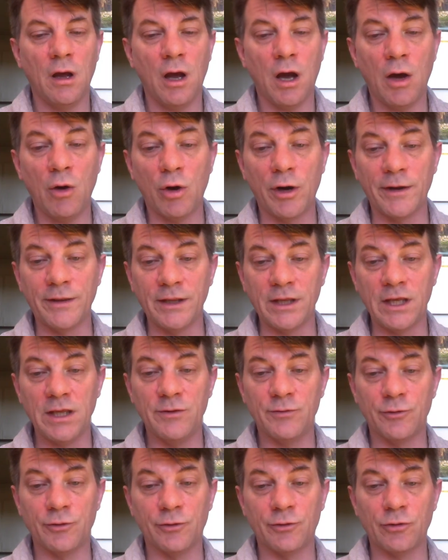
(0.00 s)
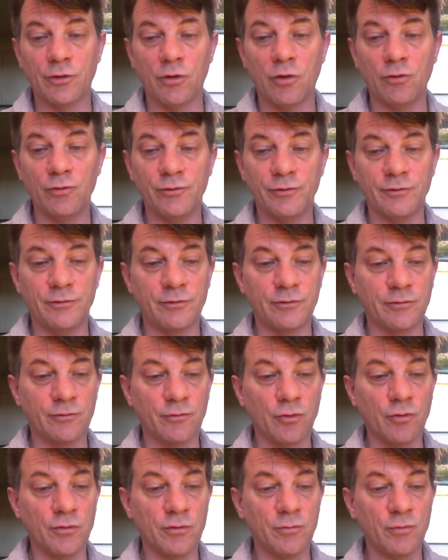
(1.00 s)
wanted to eat their and
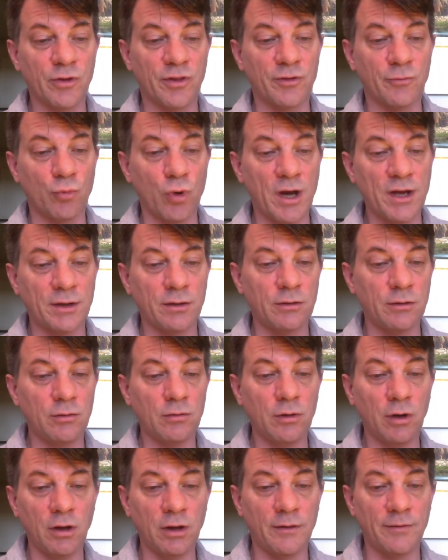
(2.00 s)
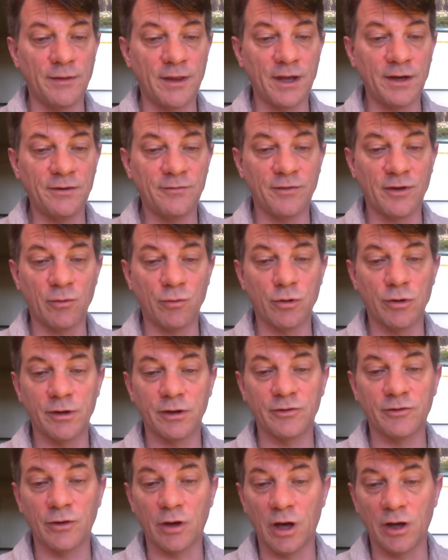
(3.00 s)
screw them with a and then if they weren't
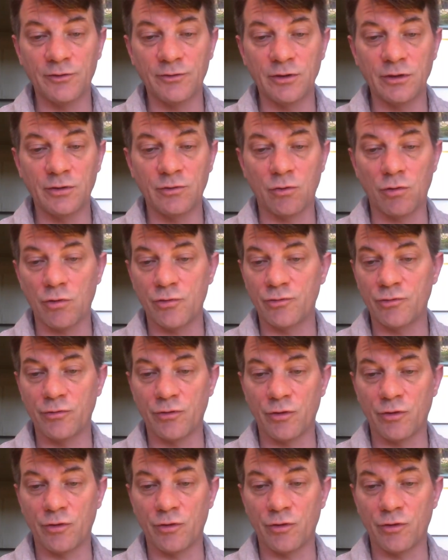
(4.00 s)
exhausted, through